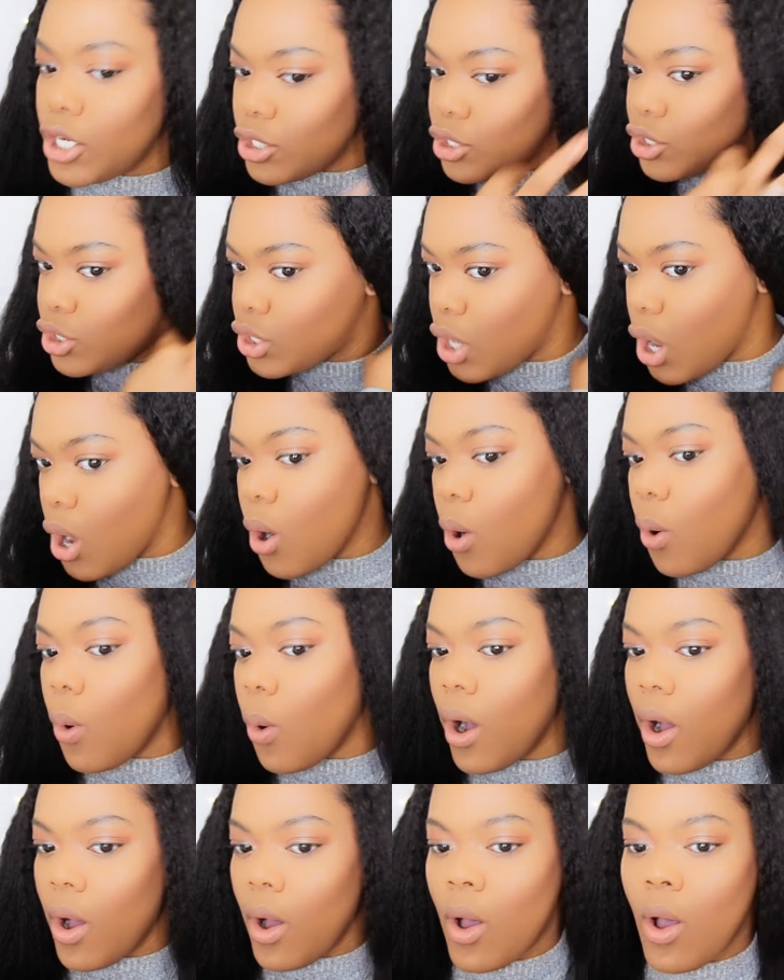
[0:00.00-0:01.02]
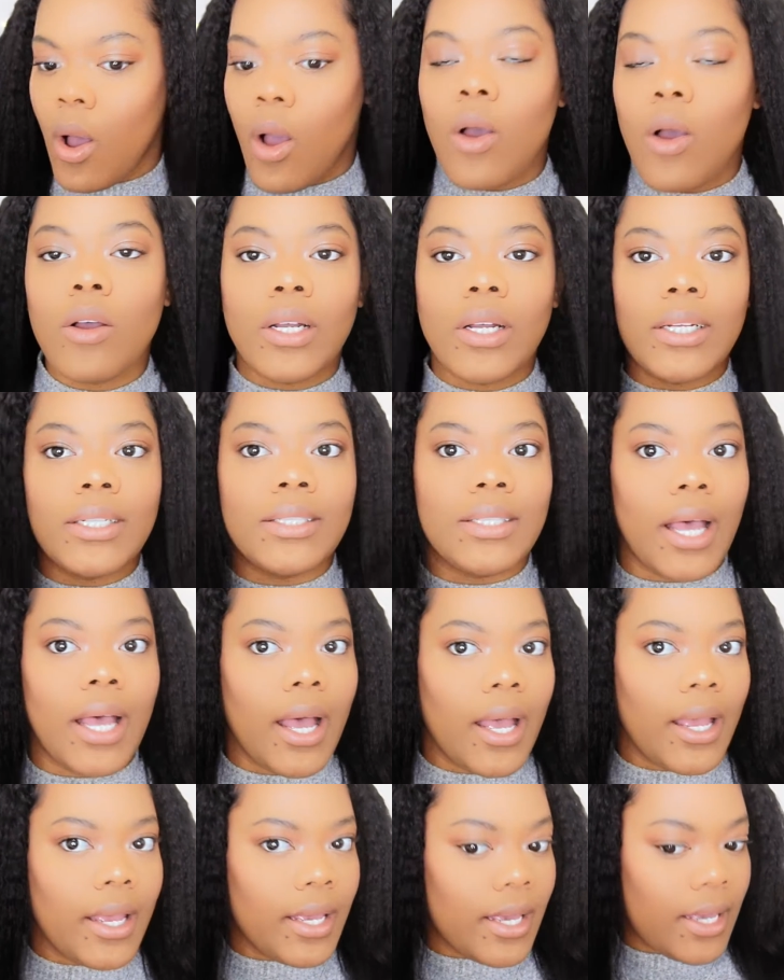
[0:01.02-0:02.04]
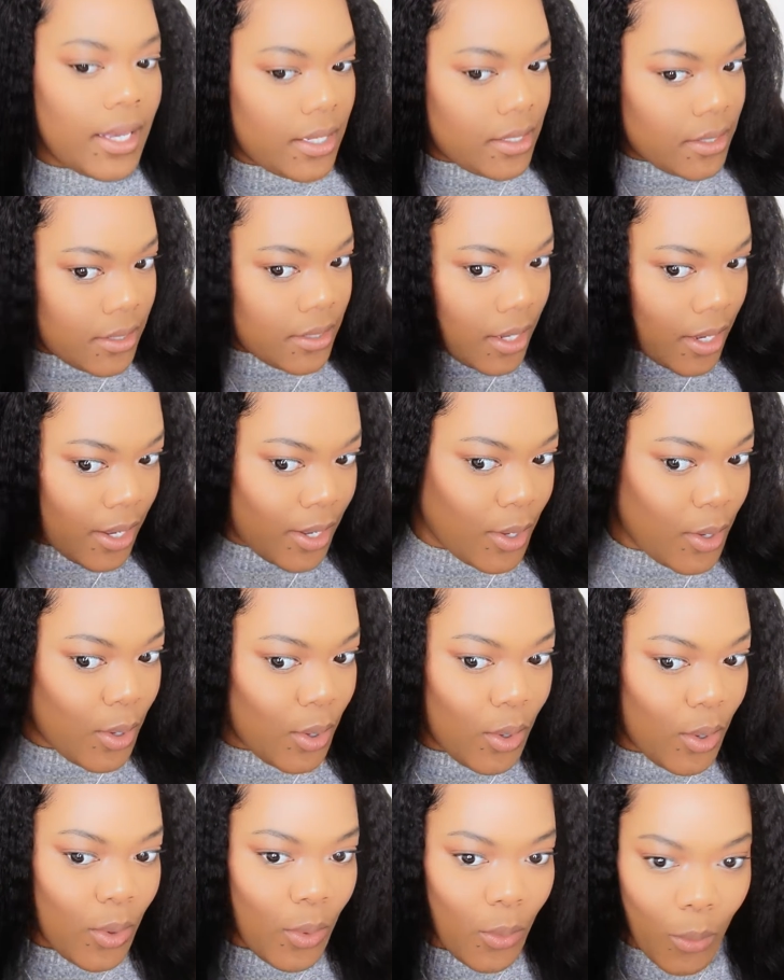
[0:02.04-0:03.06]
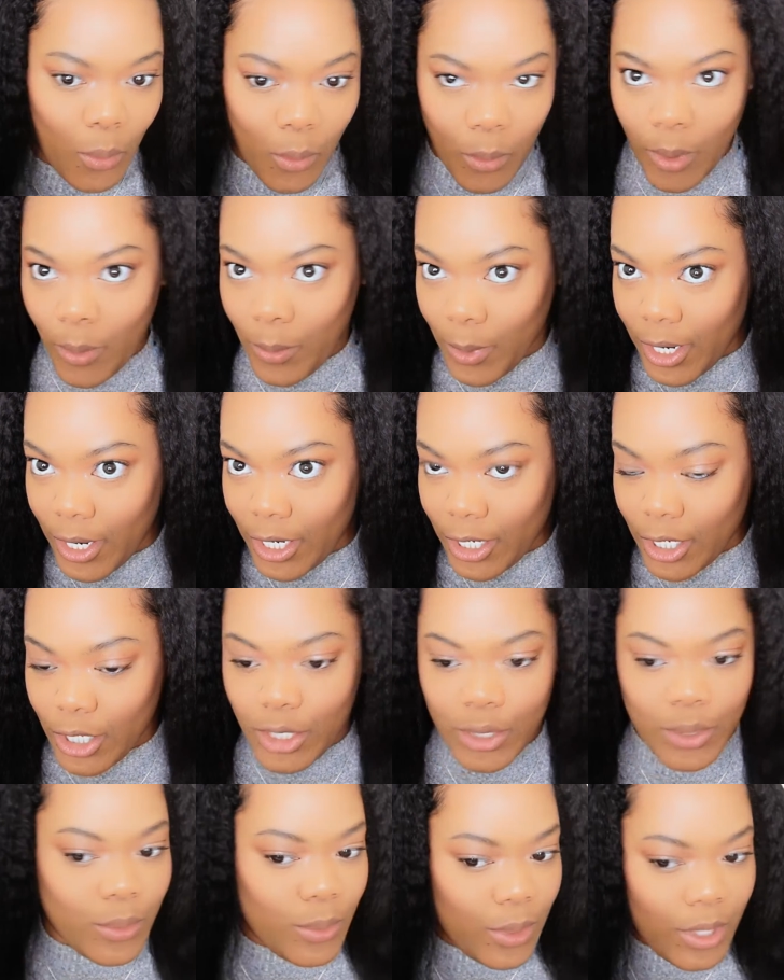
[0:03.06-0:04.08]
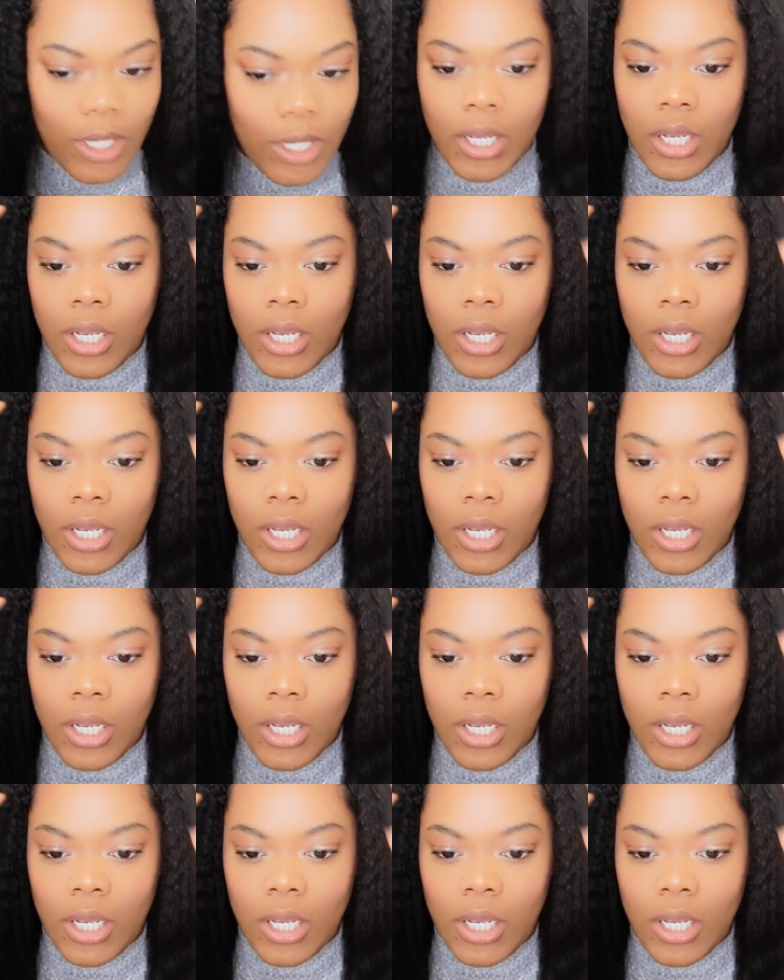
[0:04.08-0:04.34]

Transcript: So that is what we're gonna do.